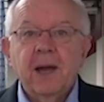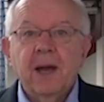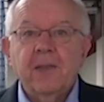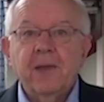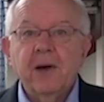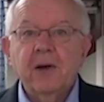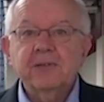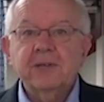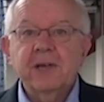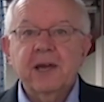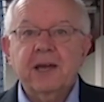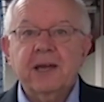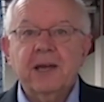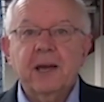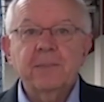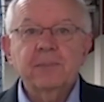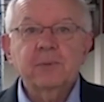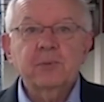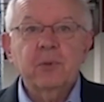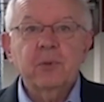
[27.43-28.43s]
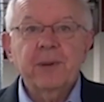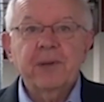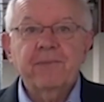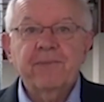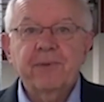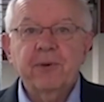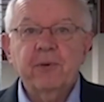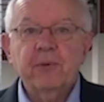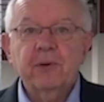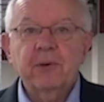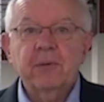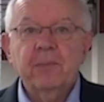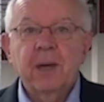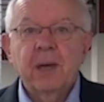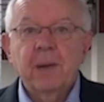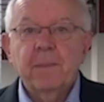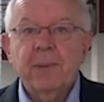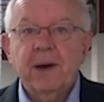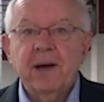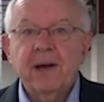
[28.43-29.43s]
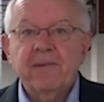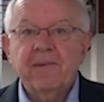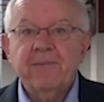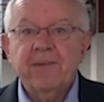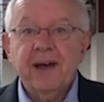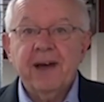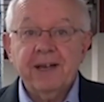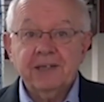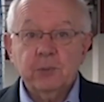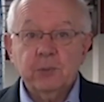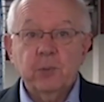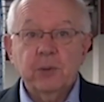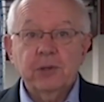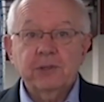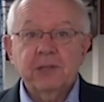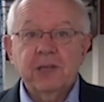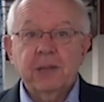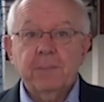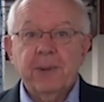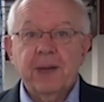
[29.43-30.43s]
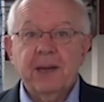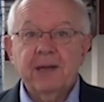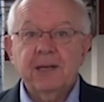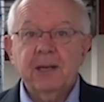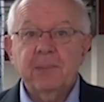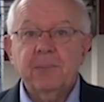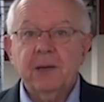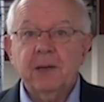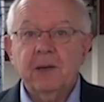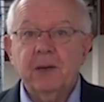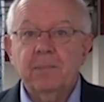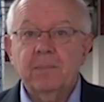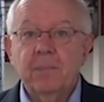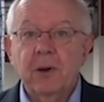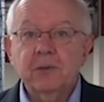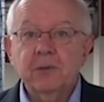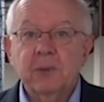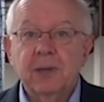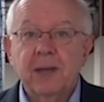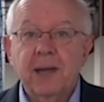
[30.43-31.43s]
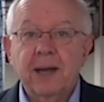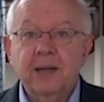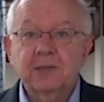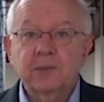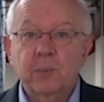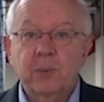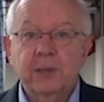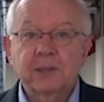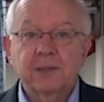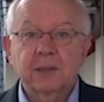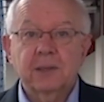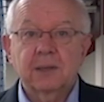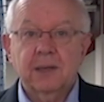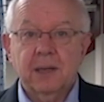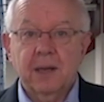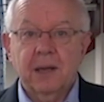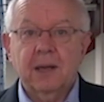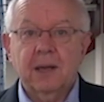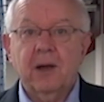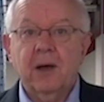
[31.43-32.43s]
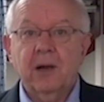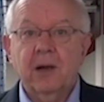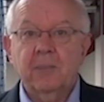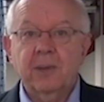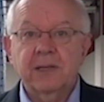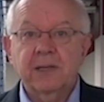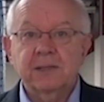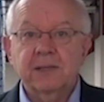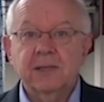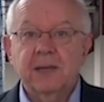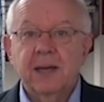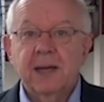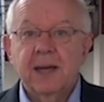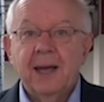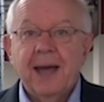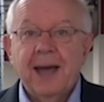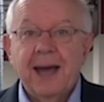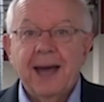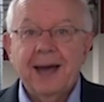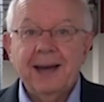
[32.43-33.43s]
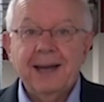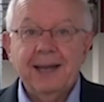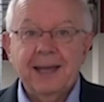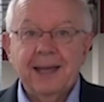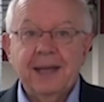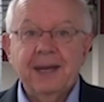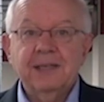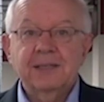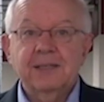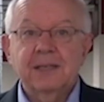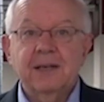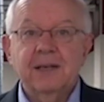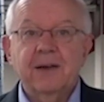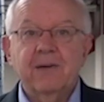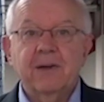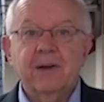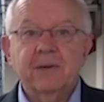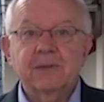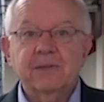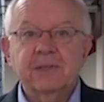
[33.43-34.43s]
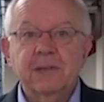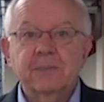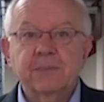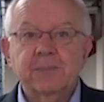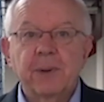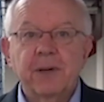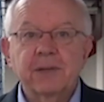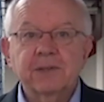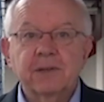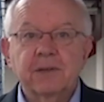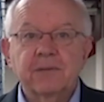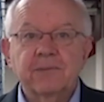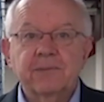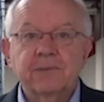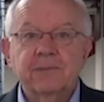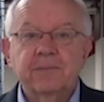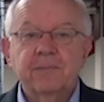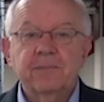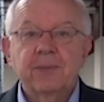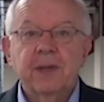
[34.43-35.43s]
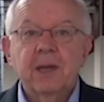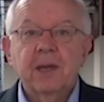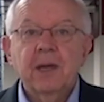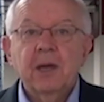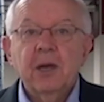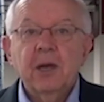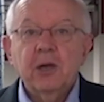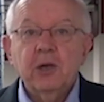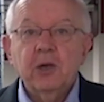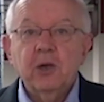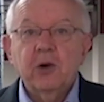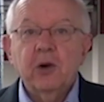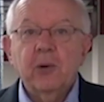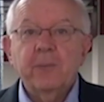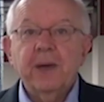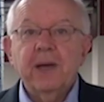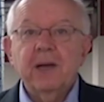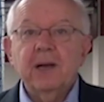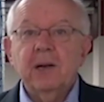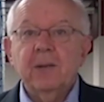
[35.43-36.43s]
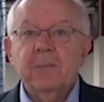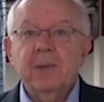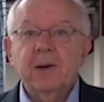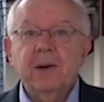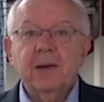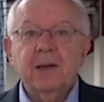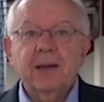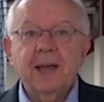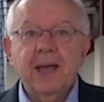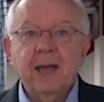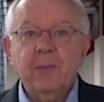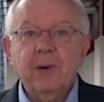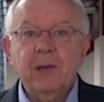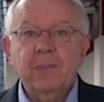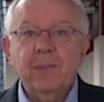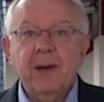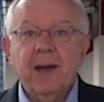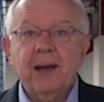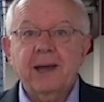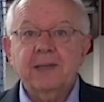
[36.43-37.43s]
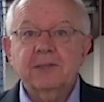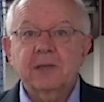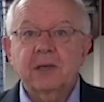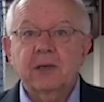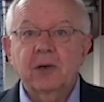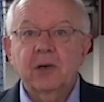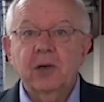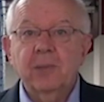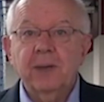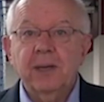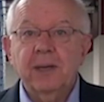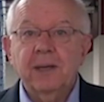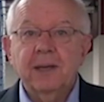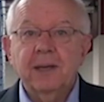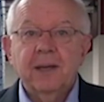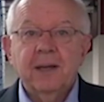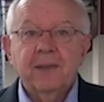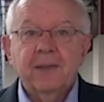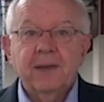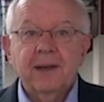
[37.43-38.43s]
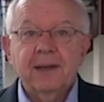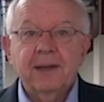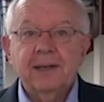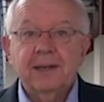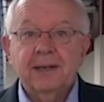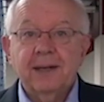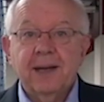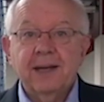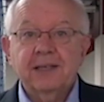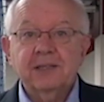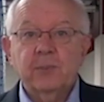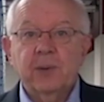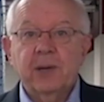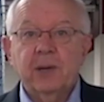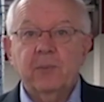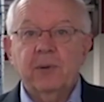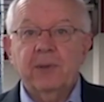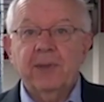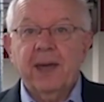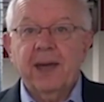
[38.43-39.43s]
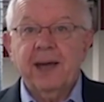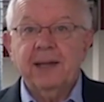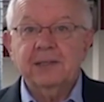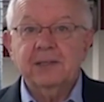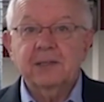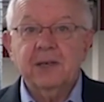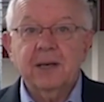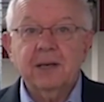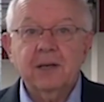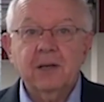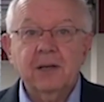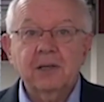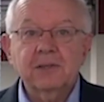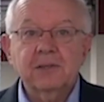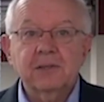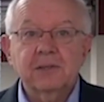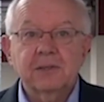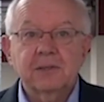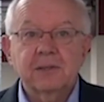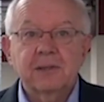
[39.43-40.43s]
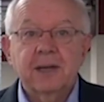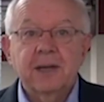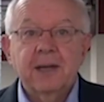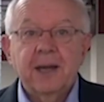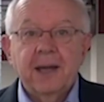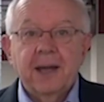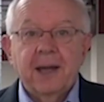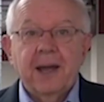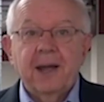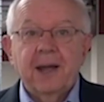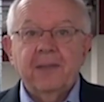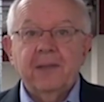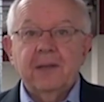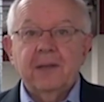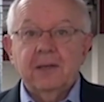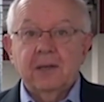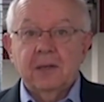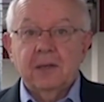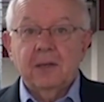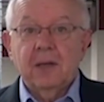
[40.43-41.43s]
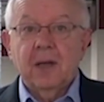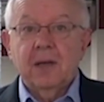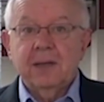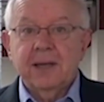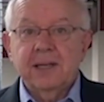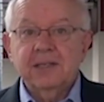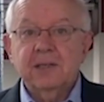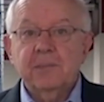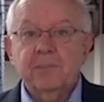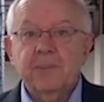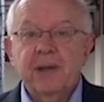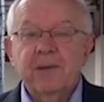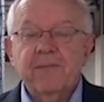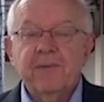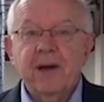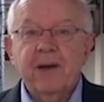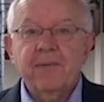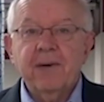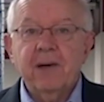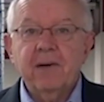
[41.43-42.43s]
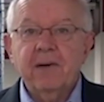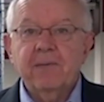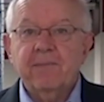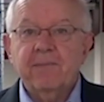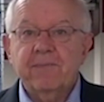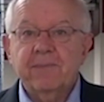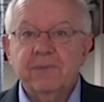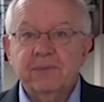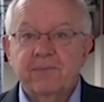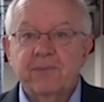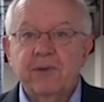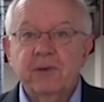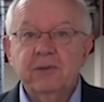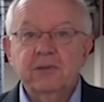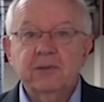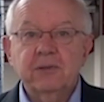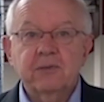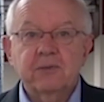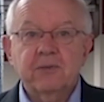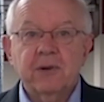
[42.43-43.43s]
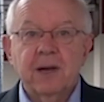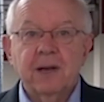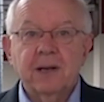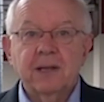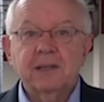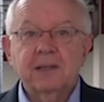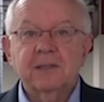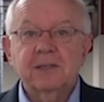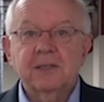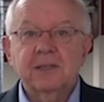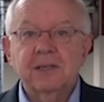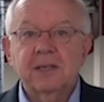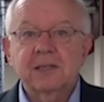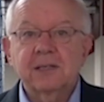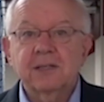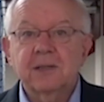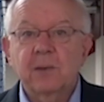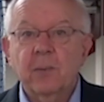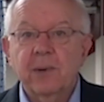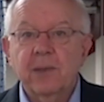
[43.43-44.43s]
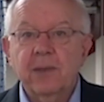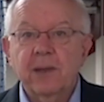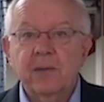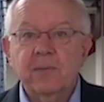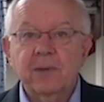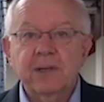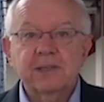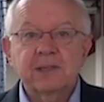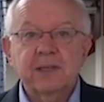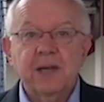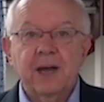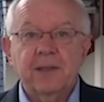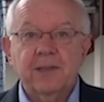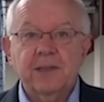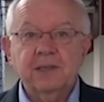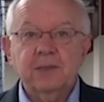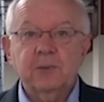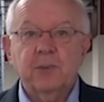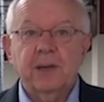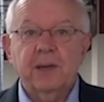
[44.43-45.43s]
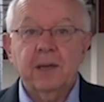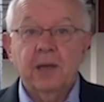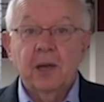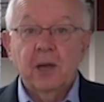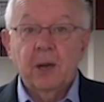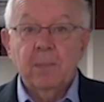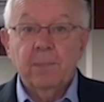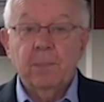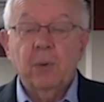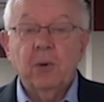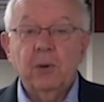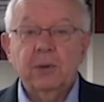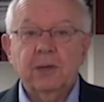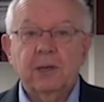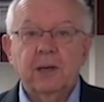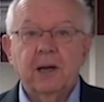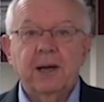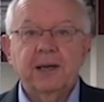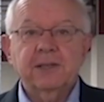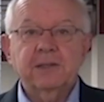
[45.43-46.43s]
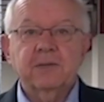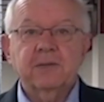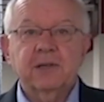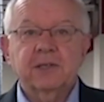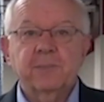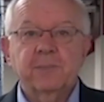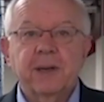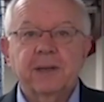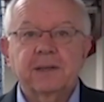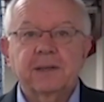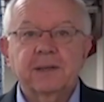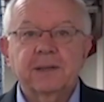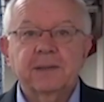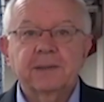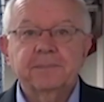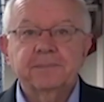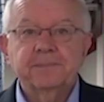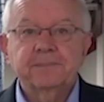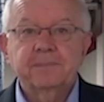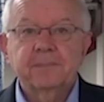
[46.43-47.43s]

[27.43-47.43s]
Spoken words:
And those outcomes will be filtered by a fast worsening pandemic on most large Western economies. Hardly any scenario seems positive. European and American equity markets are gloomy. They ended last week with outside losses, and the S&P 500 futures trading suggests that when they restart this week, more declines are expected.